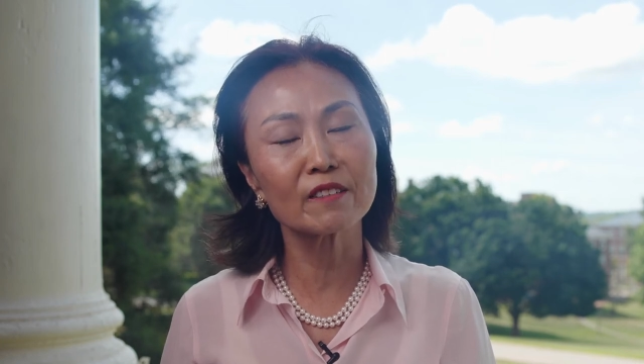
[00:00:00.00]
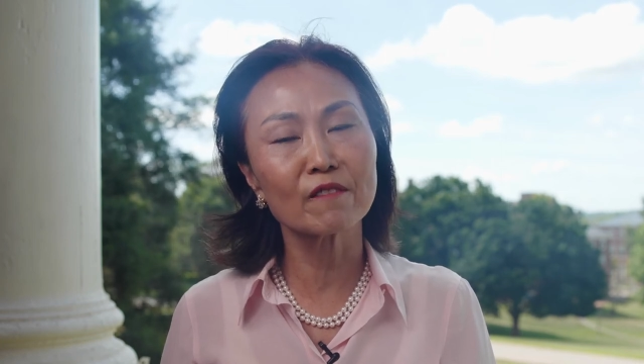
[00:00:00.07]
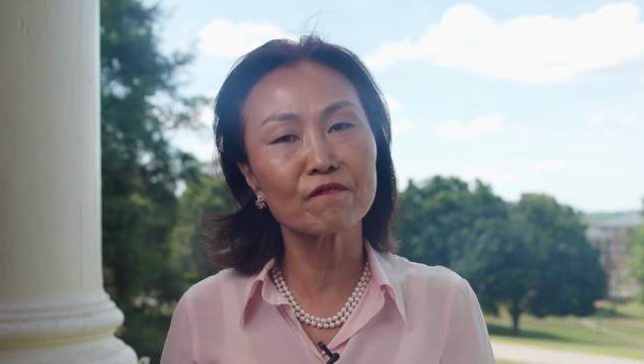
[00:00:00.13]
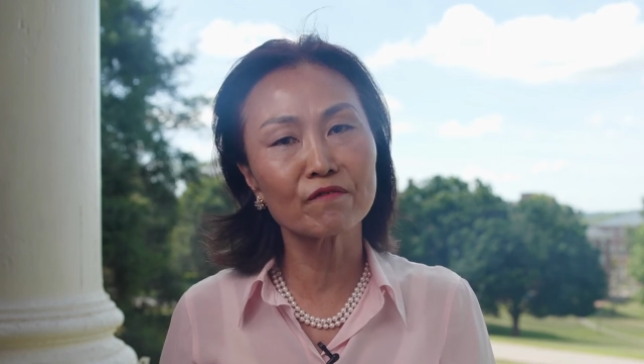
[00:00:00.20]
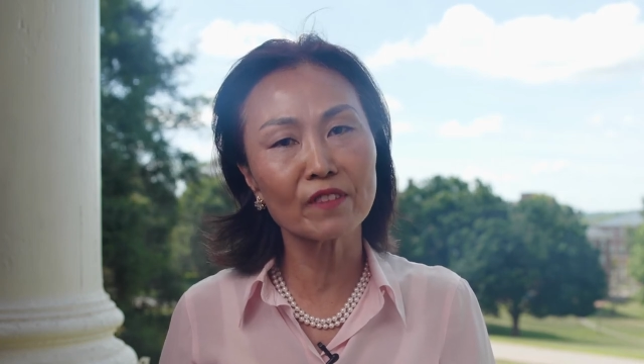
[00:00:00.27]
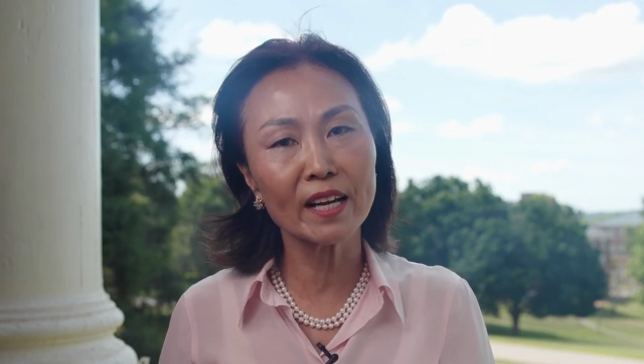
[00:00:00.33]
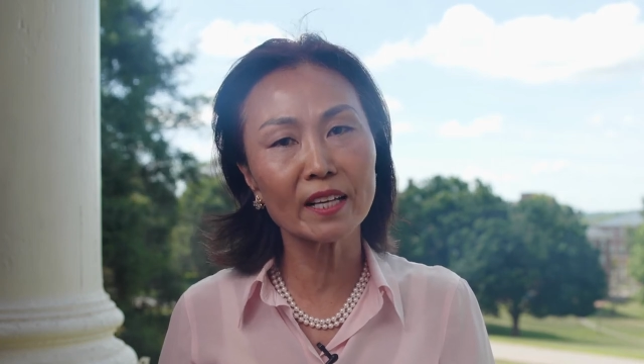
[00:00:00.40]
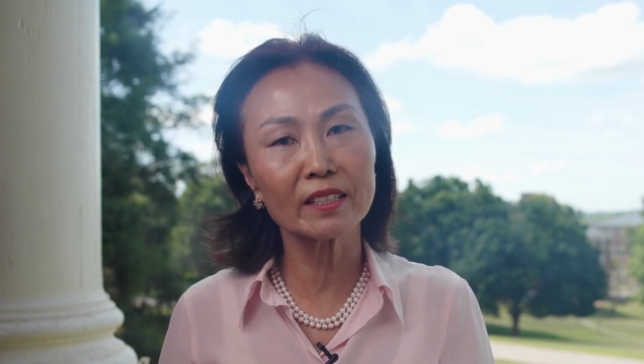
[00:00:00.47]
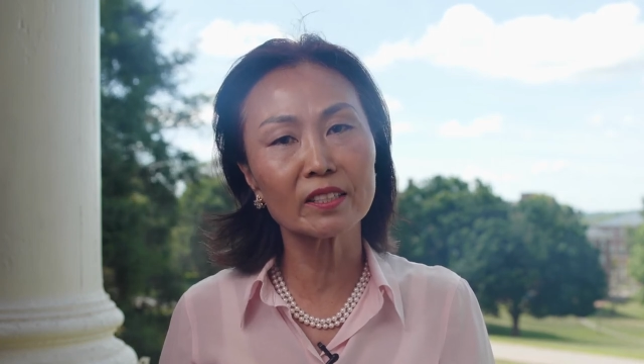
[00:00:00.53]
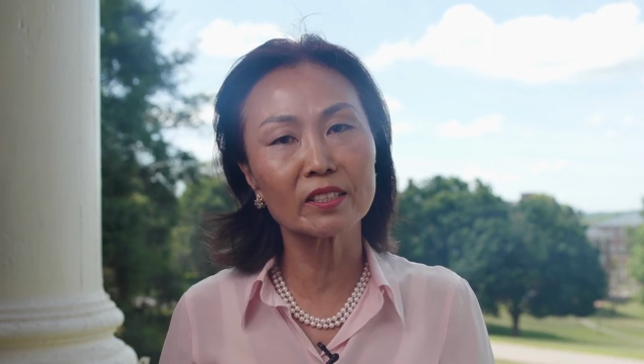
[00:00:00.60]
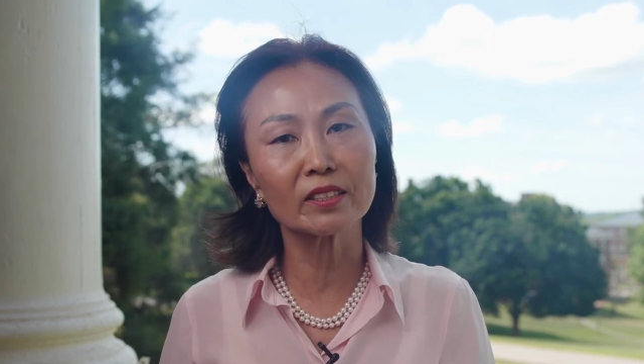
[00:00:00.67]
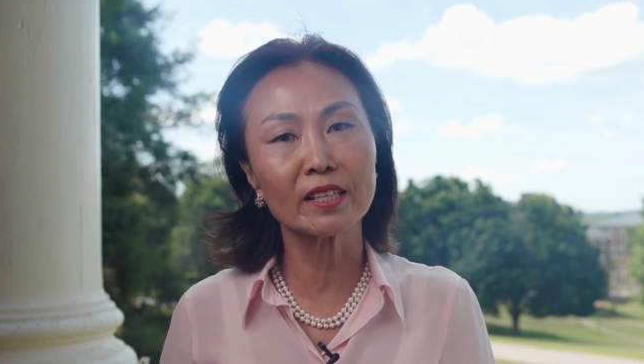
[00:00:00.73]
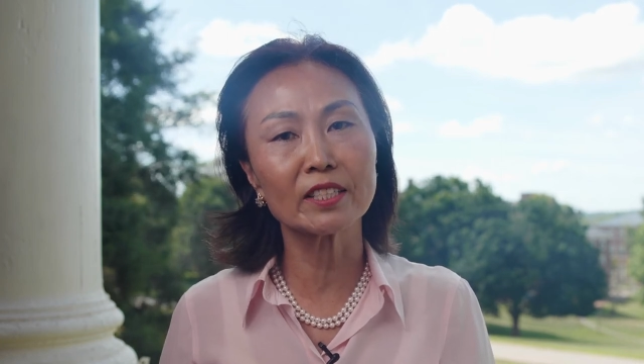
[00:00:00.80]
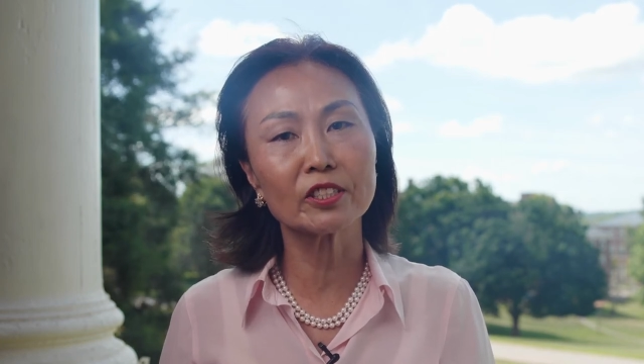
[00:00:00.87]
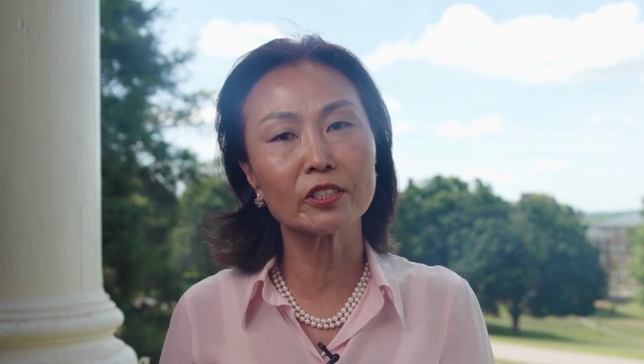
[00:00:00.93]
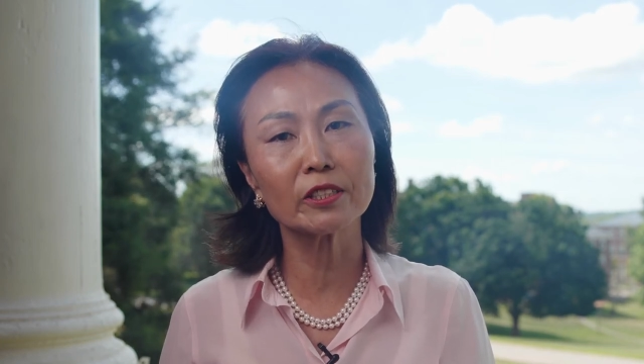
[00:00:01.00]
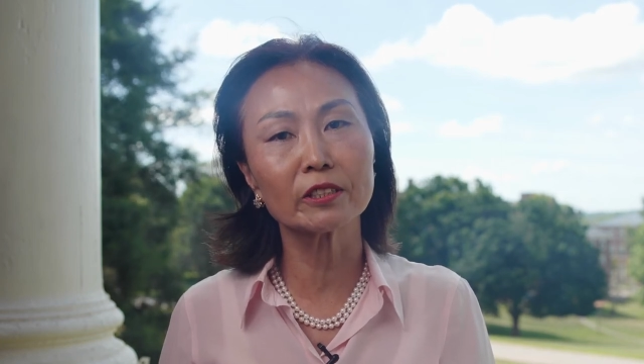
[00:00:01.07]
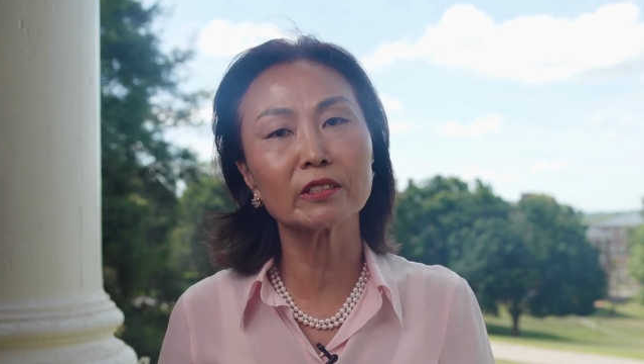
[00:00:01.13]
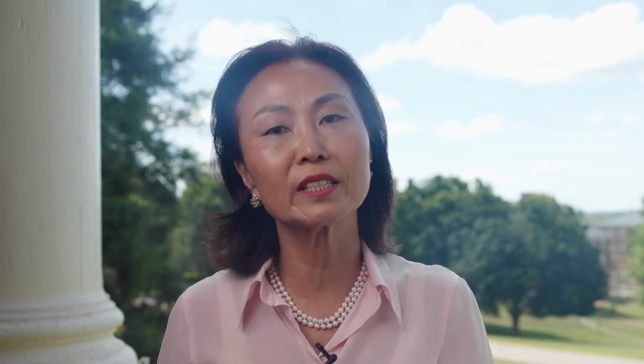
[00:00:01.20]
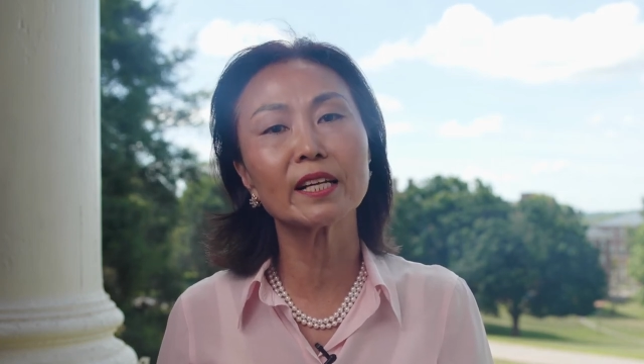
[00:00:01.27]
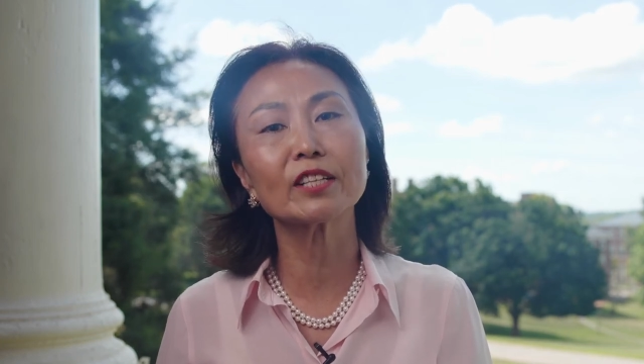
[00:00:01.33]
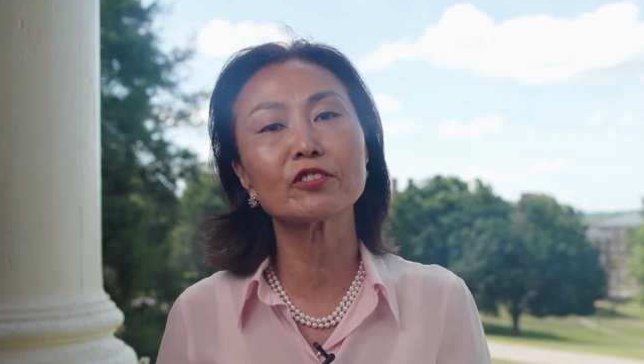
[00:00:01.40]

the finest engineering